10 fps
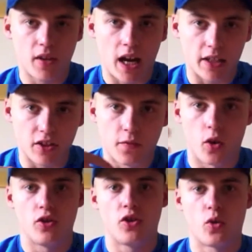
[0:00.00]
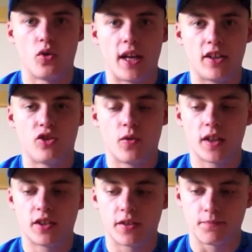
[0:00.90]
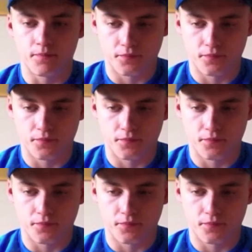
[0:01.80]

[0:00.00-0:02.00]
and you follow your own intuition.